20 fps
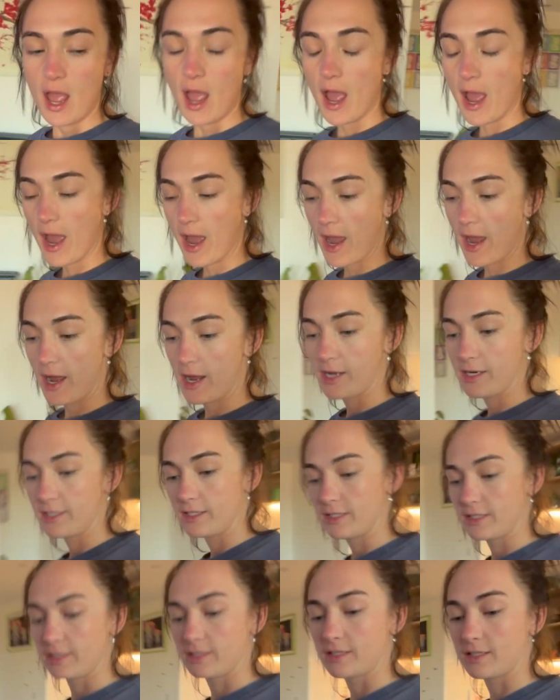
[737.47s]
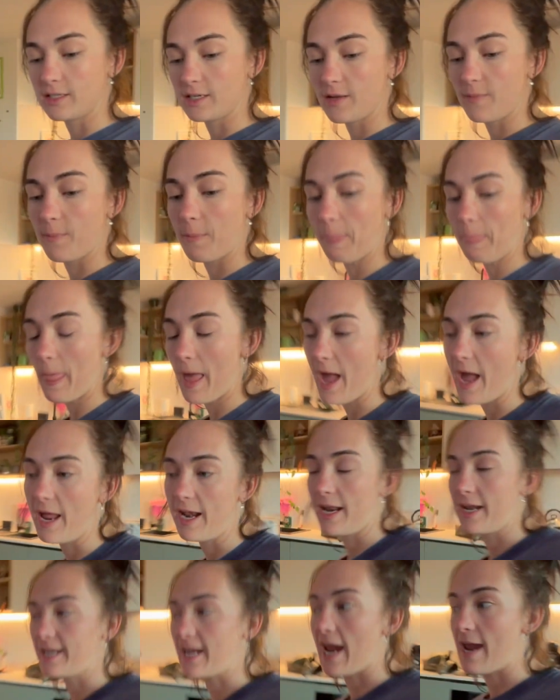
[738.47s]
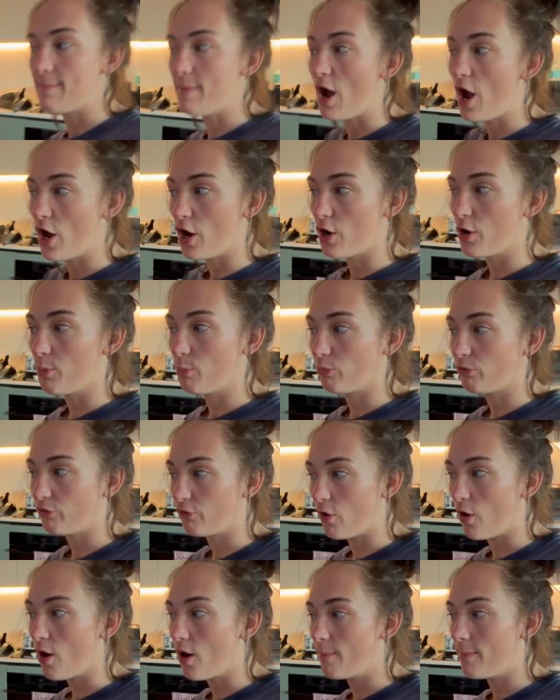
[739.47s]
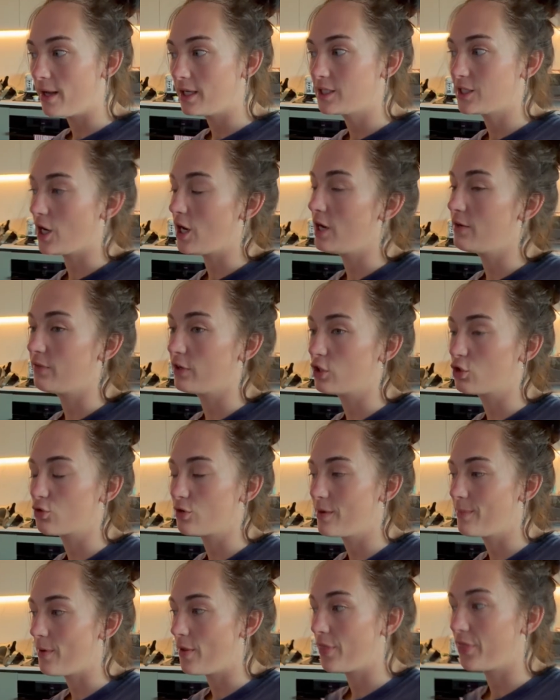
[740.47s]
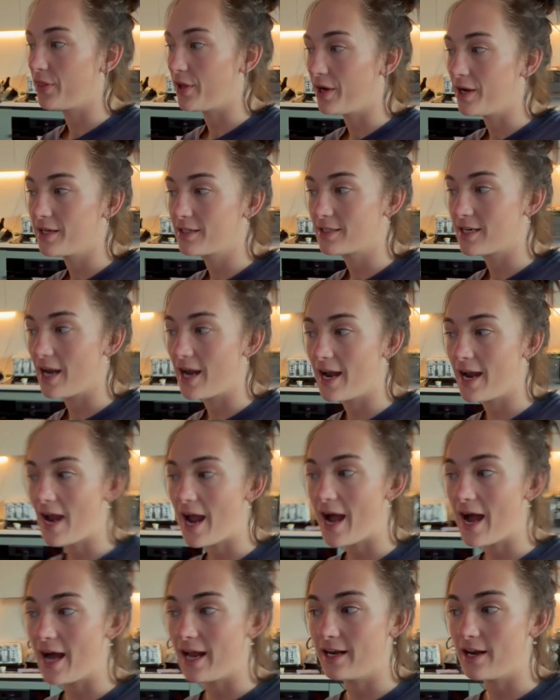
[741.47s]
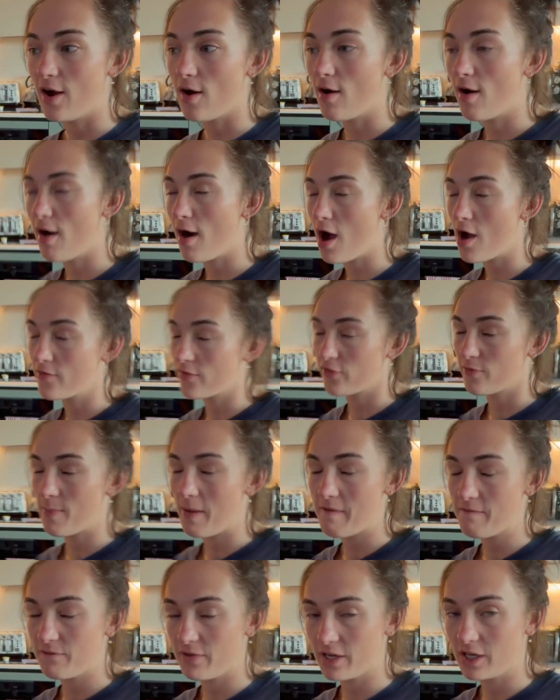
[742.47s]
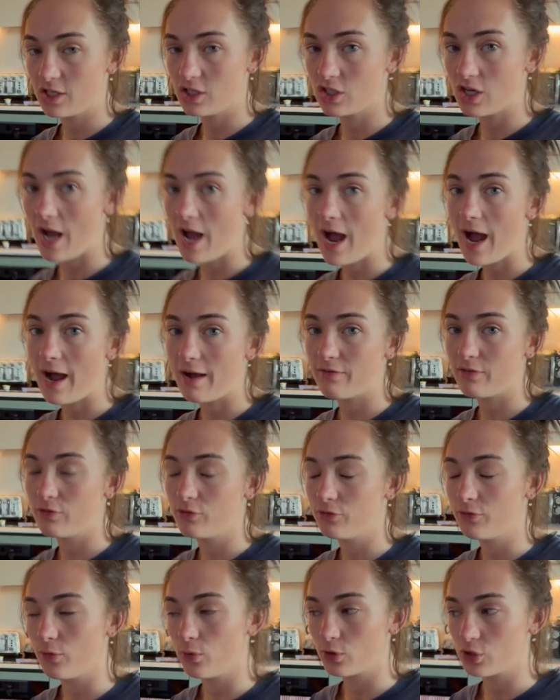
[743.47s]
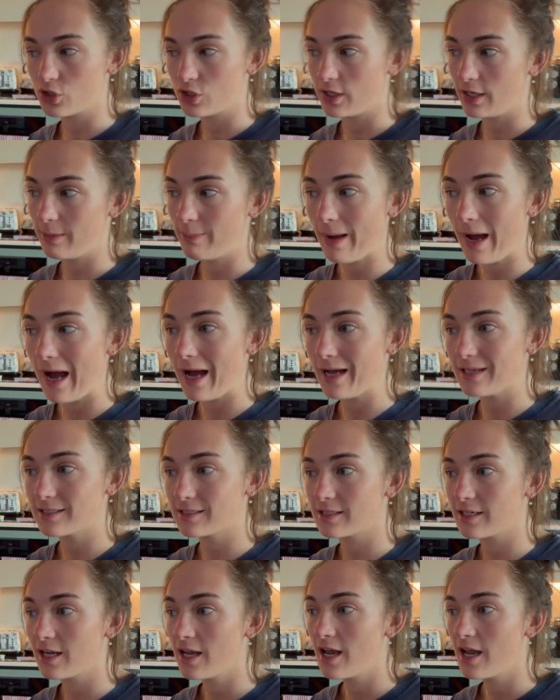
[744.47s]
And then I came home from a diving trip on Thursday and half of my fish have unfortunately passed.